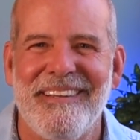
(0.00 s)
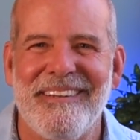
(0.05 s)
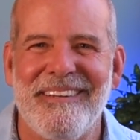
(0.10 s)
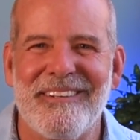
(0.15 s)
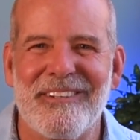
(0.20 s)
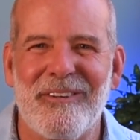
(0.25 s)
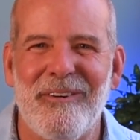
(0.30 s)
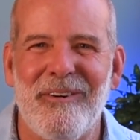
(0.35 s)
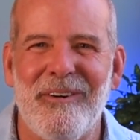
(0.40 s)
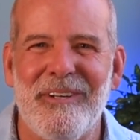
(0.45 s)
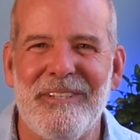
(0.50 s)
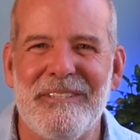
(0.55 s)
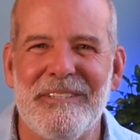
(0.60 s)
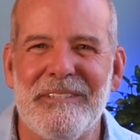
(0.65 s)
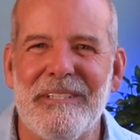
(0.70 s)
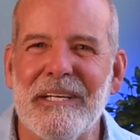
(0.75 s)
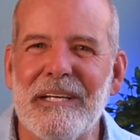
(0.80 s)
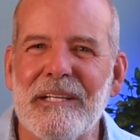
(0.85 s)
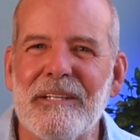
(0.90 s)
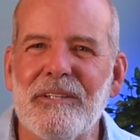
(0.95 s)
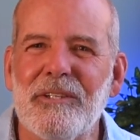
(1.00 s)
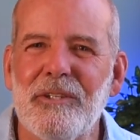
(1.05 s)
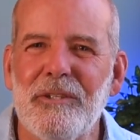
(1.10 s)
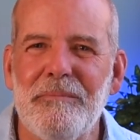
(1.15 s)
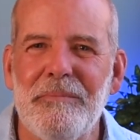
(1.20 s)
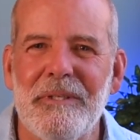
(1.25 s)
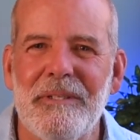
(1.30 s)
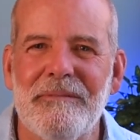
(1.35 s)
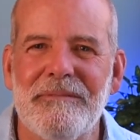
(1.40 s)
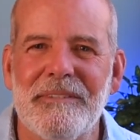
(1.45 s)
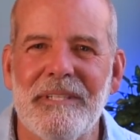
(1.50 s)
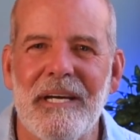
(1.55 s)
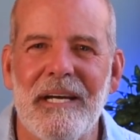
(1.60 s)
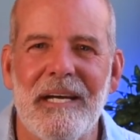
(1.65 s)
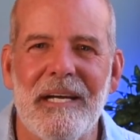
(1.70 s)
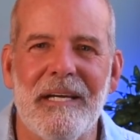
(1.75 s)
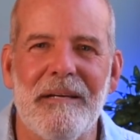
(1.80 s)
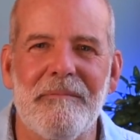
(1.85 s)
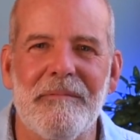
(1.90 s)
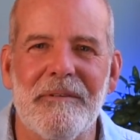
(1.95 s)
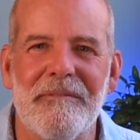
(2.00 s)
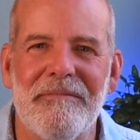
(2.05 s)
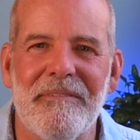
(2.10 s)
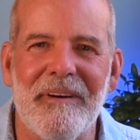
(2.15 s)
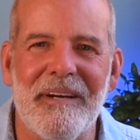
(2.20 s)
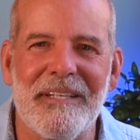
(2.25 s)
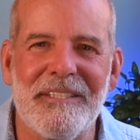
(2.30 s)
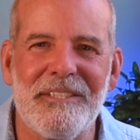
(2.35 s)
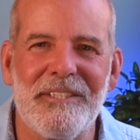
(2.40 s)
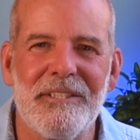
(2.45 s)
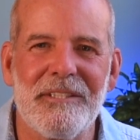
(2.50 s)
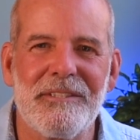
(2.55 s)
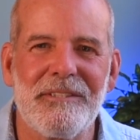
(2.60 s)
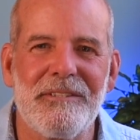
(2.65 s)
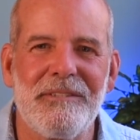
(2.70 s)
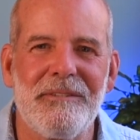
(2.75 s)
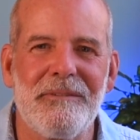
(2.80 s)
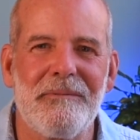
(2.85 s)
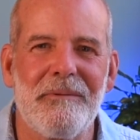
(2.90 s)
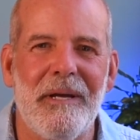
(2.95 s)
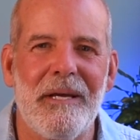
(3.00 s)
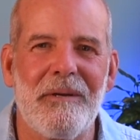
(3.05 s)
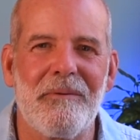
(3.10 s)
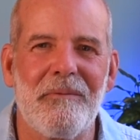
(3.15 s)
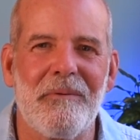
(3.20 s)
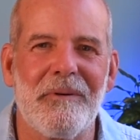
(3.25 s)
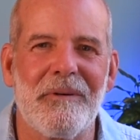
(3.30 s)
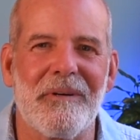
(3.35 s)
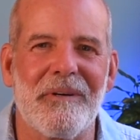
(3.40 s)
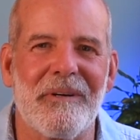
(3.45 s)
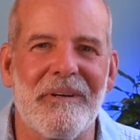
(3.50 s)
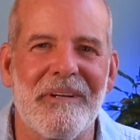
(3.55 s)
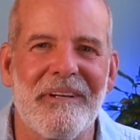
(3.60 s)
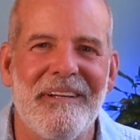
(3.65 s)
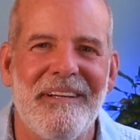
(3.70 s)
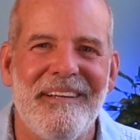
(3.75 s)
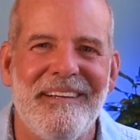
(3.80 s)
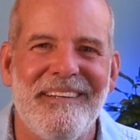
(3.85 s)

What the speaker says: They're going to take a little bit of time to find just the right word